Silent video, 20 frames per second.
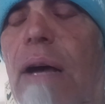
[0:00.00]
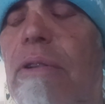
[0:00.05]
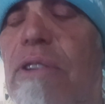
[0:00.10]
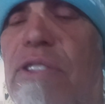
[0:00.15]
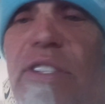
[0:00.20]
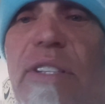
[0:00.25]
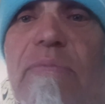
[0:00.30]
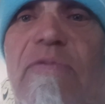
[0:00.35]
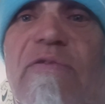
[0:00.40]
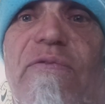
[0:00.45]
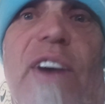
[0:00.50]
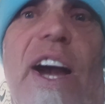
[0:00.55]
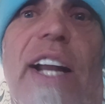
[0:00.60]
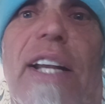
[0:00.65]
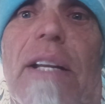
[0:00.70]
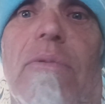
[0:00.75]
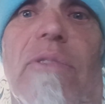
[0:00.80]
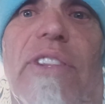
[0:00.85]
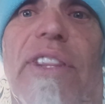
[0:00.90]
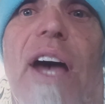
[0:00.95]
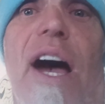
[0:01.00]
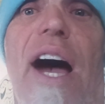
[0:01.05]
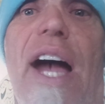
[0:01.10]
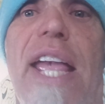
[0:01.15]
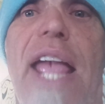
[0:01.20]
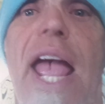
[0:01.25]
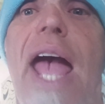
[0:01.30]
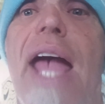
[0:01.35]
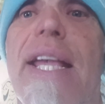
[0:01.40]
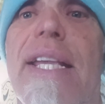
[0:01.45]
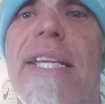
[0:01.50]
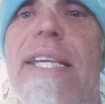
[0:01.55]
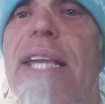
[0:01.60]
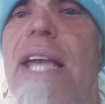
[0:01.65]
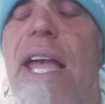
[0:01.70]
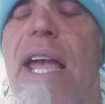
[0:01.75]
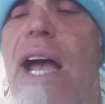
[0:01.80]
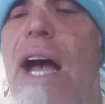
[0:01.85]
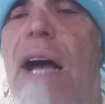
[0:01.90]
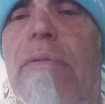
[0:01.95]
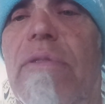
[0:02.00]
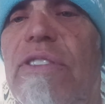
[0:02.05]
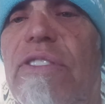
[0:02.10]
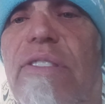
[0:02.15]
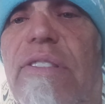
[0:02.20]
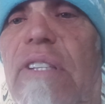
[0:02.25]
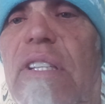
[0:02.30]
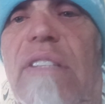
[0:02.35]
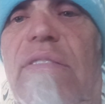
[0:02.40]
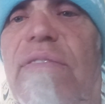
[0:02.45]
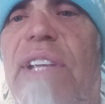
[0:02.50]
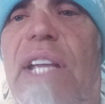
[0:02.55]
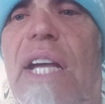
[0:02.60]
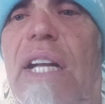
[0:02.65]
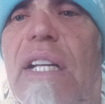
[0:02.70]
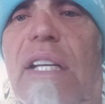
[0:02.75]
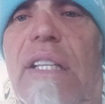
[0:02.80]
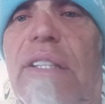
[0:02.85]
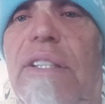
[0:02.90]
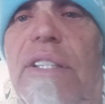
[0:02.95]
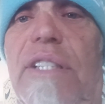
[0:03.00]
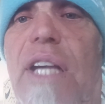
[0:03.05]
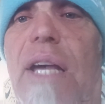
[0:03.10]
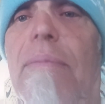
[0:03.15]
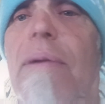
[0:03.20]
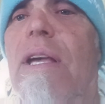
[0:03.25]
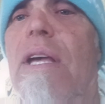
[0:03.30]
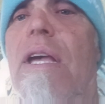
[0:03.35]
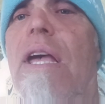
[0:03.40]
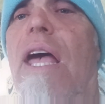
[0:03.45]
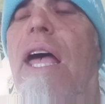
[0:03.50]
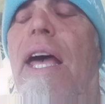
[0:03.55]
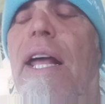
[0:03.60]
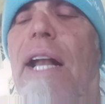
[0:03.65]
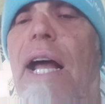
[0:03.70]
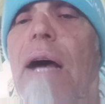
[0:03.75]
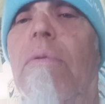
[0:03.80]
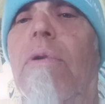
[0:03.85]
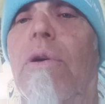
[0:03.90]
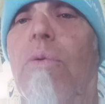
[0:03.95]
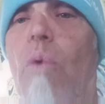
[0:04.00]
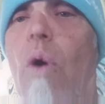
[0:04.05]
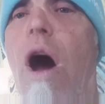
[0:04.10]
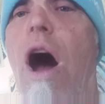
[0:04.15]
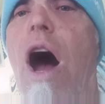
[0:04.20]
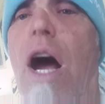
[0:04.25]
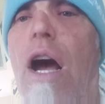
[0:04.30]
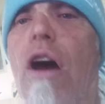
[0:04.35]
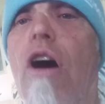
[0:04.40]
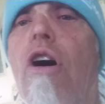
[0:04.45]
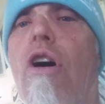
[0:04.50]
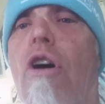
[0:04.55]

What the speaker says: I was fighting with the IAEA. I was in Vienna at the time, and I would walk